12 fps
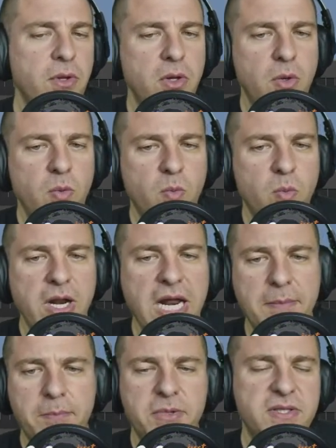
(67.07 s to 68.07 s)
what
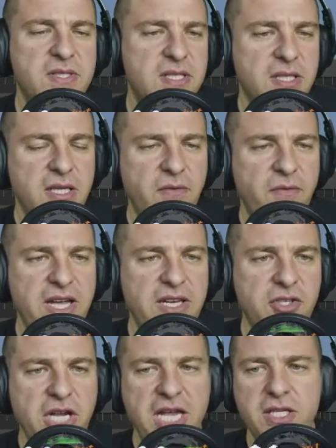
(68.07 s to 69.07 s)
happens if I
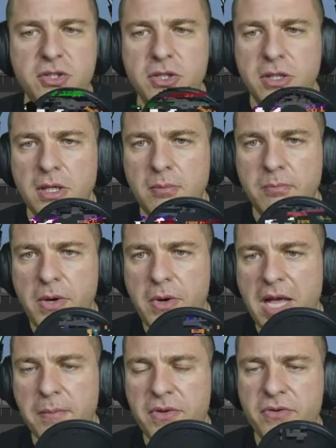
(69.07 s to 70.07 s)
change
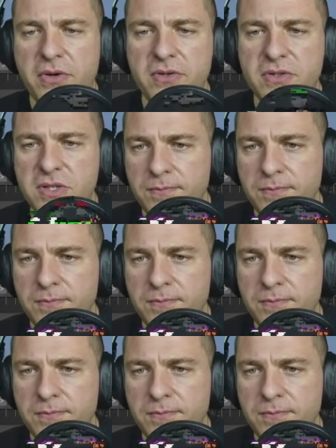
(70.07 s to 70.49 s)
parameters